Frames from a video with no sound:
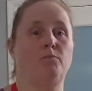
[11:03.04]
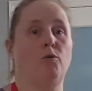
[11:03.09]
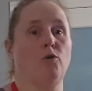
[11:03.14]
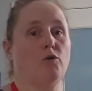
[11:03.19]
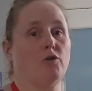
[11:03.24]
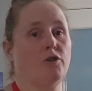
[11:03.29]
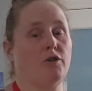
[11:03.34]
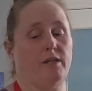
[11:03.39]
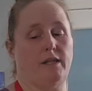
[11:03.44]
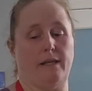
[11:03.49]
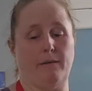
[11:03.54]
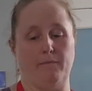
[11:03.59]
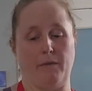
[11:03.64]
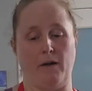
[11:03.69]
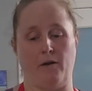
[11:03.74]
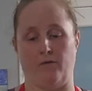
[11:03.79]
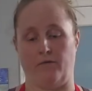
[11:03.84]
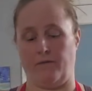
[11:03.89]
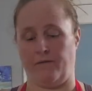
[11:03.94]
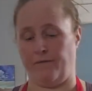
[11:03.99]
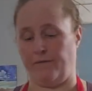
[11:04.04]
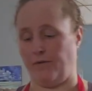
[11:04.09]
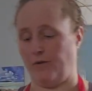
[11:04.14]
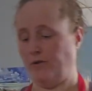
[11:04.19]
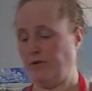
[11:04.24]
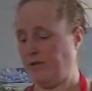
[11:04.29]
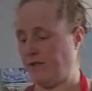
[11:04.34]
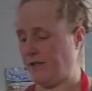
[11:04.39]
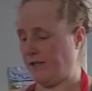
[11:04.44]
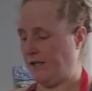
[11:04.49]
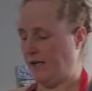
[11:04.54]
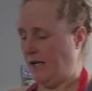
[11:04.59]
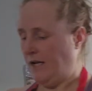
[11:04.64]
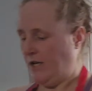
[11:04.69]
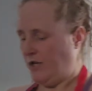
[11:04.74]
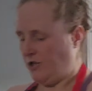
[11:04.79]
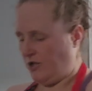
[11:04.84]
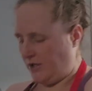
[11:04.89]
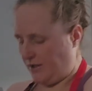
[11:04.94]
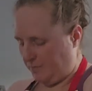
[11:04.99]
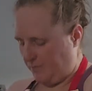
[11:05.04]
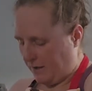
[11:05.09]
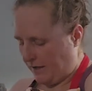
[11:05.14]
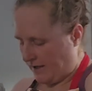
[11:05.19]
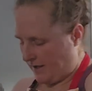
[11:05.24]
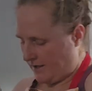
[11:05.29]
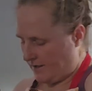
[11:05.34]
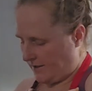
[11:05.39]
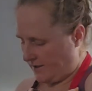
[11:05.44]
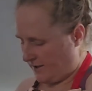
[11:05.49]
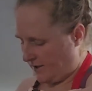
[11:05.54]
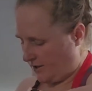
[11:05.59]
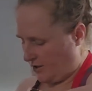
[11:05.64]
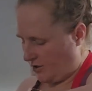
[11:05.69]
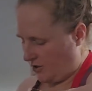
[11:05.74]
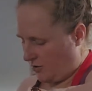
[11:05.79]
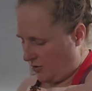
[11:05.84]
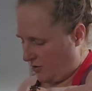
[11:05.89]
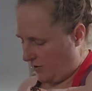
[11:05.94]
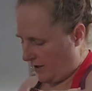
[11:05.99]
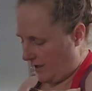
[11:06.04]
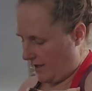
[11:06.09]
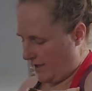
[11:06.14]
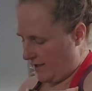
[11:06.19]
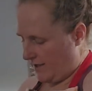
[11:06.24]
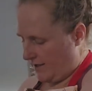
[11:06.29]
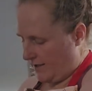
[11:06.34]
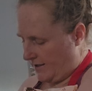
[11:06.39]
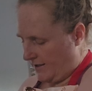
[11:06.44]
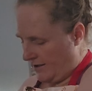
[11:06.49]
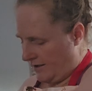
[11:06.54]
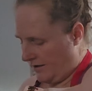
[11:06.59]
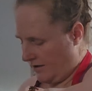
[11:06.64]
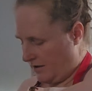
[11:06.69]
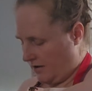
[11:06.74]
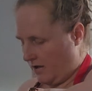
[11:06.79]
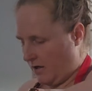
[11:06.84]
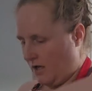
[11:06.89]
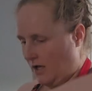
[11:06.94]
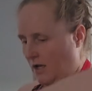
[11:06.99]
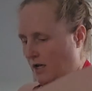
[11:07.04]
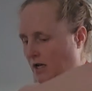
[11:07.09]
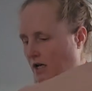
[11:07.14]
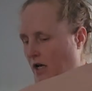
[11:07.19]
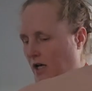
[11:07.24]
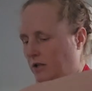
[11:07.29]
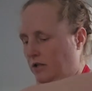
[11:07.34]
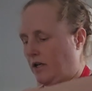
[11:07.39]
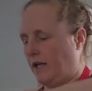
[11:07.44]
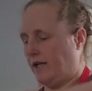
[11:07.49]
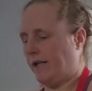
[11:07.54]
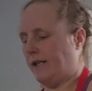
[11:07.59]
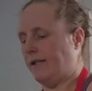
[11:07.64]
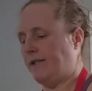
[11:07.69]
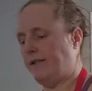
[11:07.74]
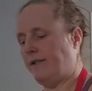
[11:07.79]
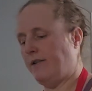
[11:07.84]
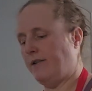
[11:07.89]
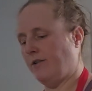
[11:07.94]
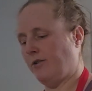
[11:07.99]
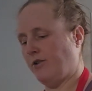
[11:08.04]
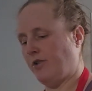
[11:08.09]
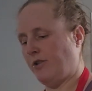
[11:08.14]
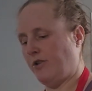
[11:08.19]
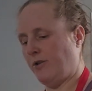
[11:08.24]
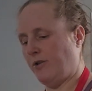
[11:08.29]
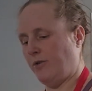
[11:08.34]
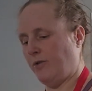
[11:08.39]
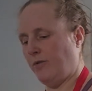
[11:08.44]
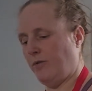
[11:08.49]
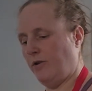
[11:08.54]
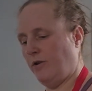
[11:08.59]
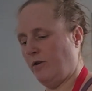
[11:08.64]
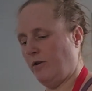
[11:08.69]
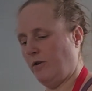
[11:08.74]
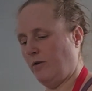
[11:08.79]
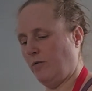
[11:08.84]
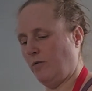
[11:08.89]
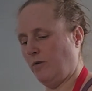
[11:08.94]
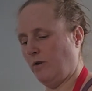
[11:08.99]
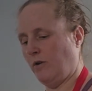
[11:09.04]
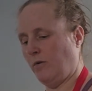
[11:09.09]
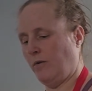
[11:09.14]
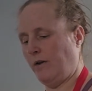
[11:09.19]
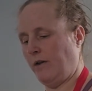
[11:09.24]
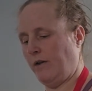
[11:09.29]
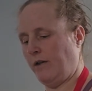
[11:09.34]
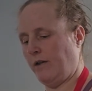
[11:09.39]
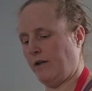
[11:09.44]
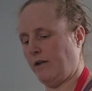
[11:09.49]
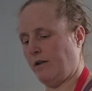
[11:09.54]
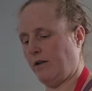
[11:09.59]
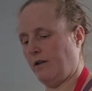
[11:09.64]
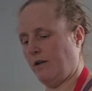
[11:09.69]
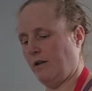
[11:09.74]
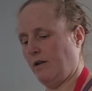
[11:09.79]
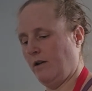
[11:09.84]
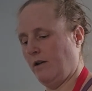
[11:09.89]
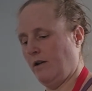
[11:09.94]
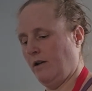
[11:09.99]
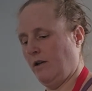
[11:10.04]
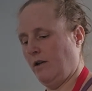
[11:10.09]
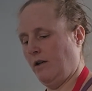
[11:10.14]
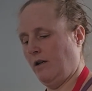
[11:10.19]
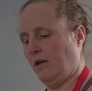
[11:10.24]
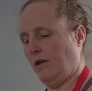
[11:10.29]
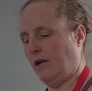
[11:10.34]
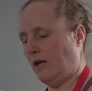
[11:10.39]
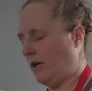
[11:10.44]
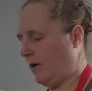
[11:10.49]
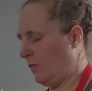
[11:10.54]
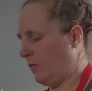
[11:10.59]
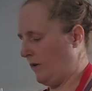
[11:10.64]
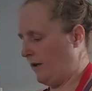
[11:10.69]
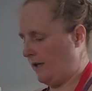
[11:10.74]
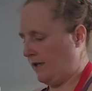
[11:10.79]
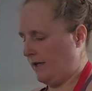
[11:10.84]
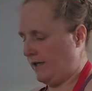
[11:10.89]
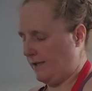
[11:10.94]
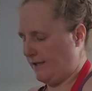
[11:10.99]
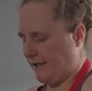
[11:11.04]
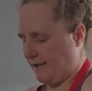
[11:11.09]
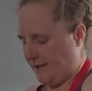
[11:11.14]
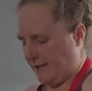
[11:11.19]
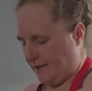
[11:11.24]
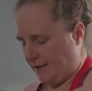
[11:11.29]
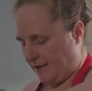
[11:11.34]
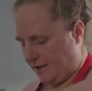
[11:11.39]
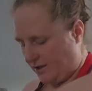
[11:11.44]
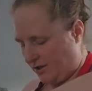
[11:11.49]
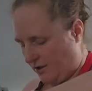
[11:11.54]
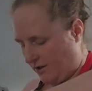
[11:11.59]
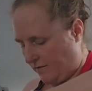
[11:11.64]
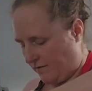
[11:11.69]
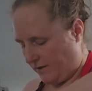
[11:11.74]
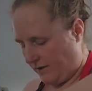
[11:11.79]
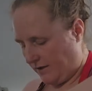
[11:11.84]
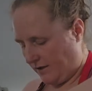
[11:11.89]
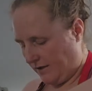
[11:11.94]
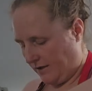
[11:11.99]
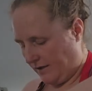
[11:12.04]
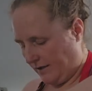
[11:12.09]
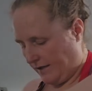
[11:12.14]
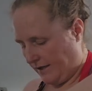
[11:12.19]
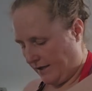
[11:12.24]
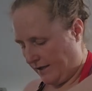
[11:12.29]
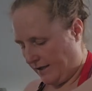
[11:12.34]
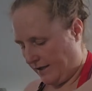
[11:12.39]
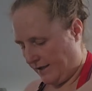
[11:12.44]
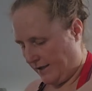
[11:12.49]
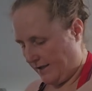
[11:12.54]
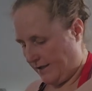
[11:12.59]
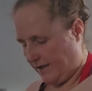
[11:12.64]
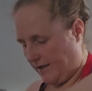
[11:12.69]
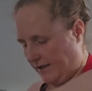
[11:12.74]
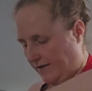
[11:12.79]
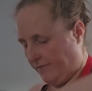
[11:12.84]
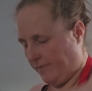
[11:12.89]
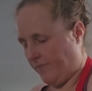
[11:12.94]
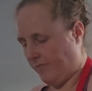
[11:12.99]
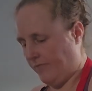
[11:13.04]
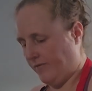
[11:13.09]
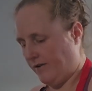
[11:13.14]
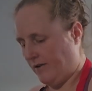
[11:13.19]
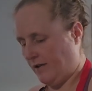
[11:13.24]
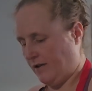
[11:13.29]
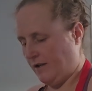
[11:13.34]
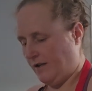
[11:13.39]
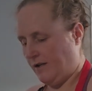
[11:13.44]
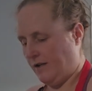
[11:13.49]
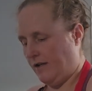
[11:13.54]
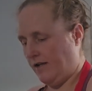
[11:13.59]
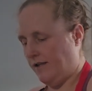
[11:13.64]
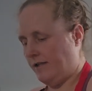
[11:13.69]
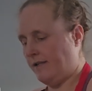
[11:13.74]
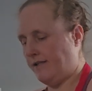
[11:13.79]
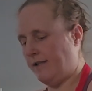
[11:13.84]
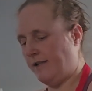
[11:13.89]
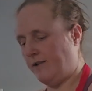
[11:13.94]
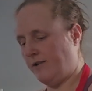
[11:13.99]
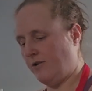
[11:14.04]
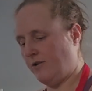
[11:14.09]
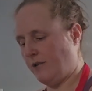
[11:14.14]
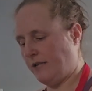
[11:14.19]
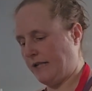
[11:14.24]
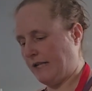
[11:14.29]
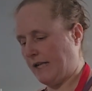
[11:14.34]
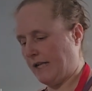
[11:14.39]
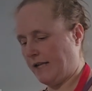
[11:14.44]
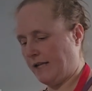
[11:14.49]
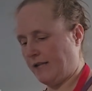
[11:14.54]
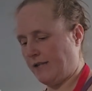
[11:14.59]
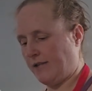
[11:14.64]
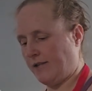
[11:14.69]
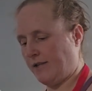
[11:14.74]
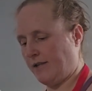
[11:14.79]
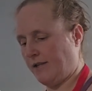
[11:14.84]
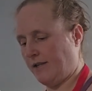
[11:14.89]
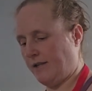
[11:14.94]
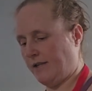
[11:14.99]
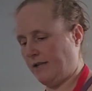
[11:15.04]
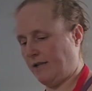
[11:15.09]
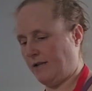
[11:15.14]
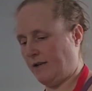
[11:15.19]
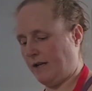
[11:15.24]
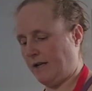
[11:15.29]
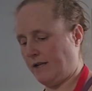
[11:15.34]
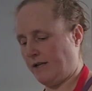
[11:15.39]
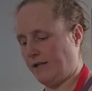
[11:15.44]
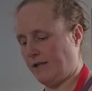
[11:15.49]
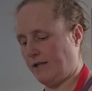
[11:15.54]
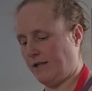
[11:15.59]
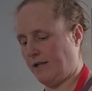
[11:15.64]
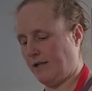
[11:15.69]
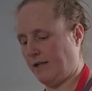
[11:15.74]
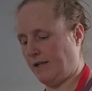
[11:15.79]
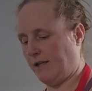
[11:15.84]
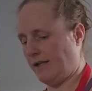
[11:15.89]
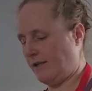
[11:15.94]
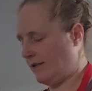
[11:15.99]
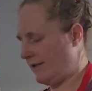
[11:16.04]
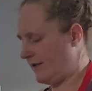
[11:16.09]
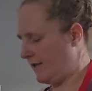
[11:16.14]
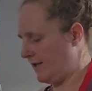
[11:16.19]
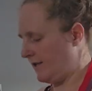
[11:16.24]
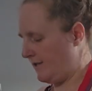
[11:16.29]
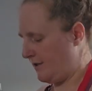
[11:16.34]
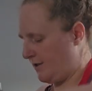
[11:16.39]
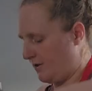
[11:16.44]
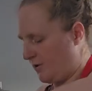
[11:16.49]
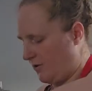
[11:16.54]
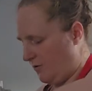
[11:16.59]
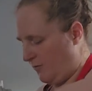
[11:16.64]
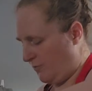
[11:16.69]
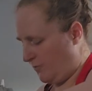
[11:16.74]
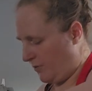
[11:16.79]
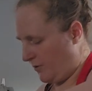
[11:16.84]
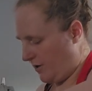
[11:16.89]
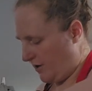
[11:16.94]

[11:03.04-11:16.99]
portion them out first, just because the dough is a lot easier to work with when it is nice and soft like this. It's easier to get this a nice size scoop.